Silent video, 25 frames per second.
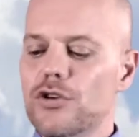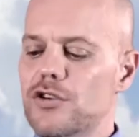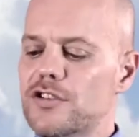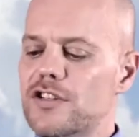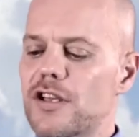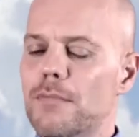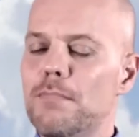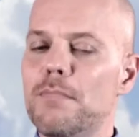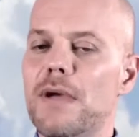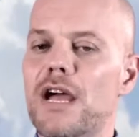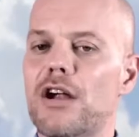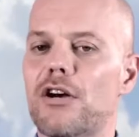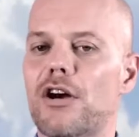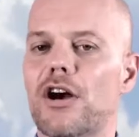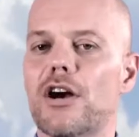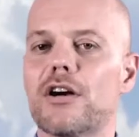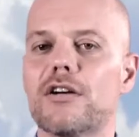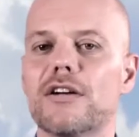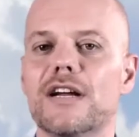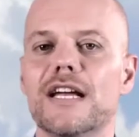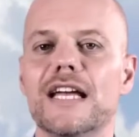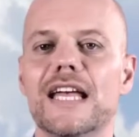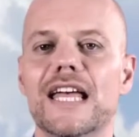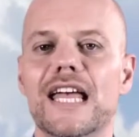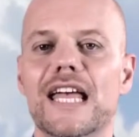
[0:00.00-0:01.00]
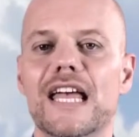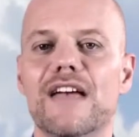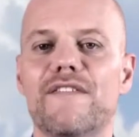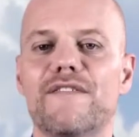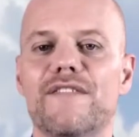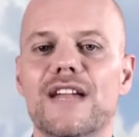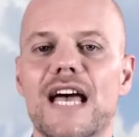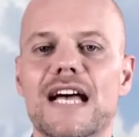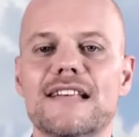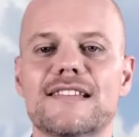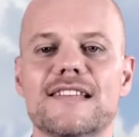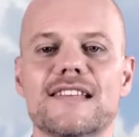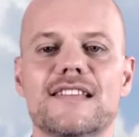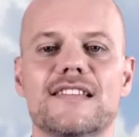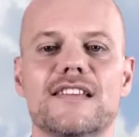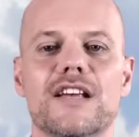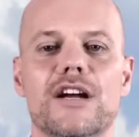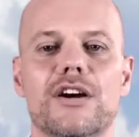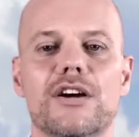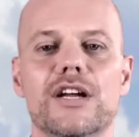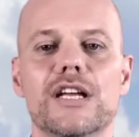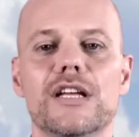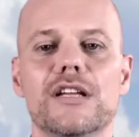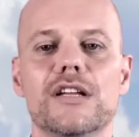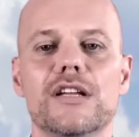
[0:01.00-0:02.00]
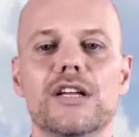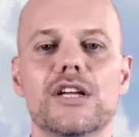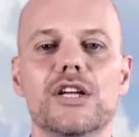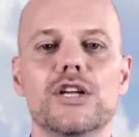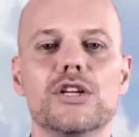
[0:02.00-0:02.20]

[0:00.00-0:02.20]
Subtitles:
Use a mirror, if necessary,